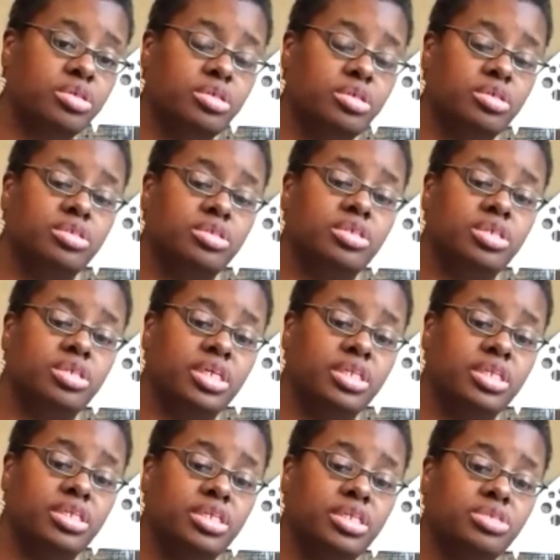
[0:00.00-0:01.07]
so
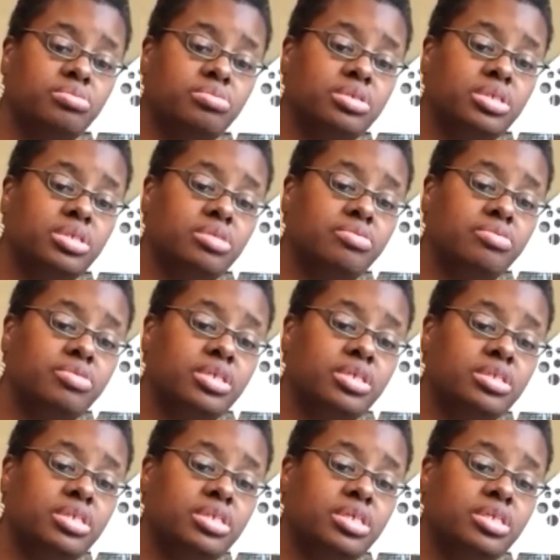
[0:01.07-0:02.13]
that this would
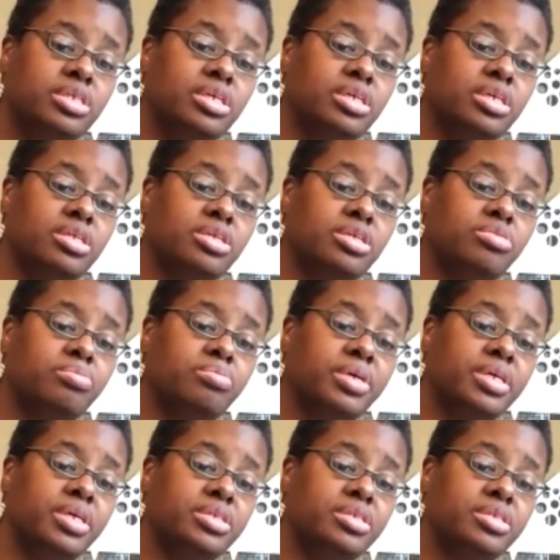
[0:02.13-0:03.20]
indent a little
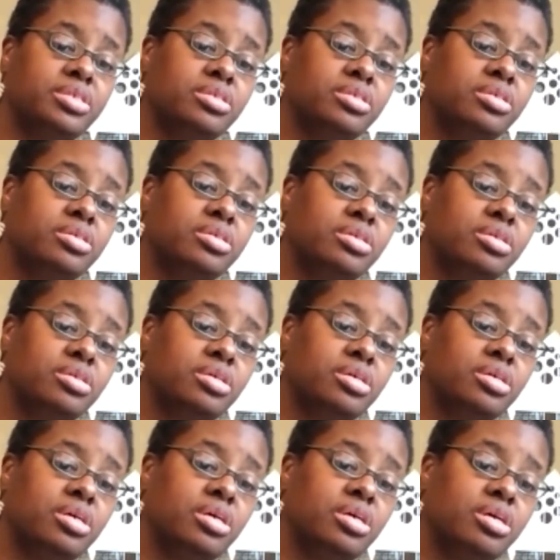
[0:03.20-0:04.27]
bit.
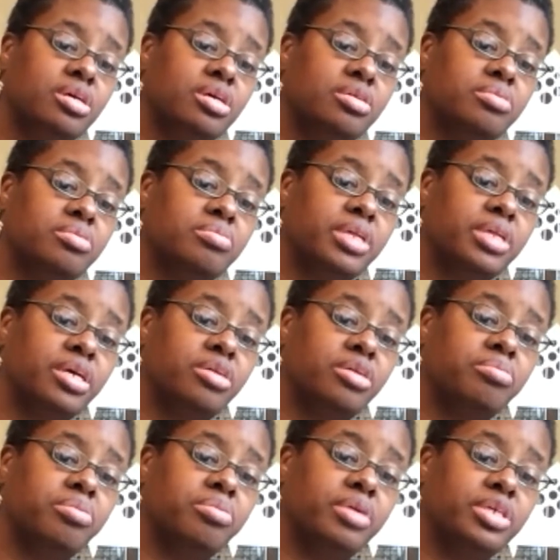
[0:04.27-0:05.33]
That
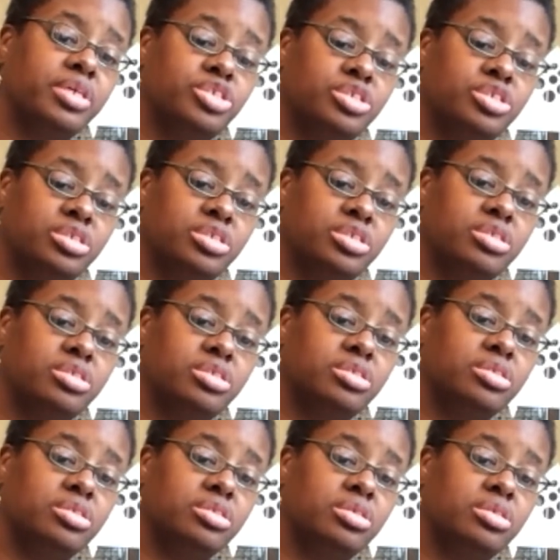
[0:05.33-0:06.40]

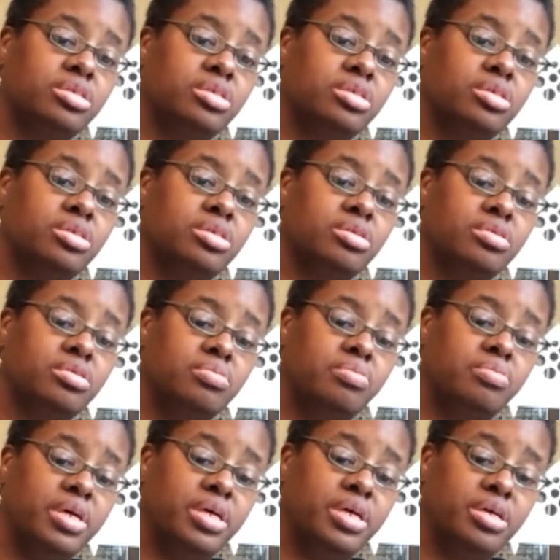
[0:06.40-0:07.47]
compression
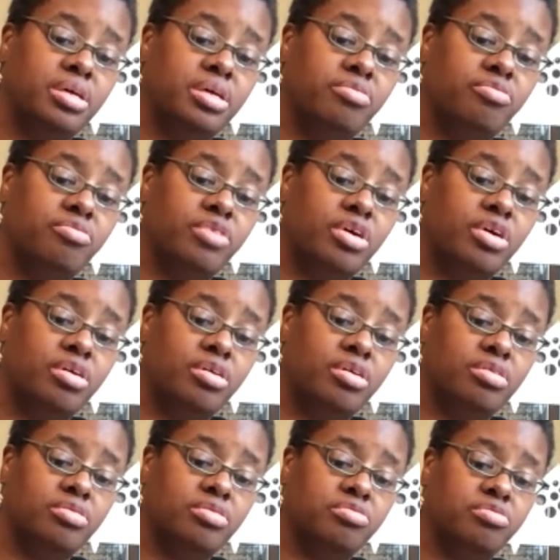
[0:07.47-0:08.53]
may involve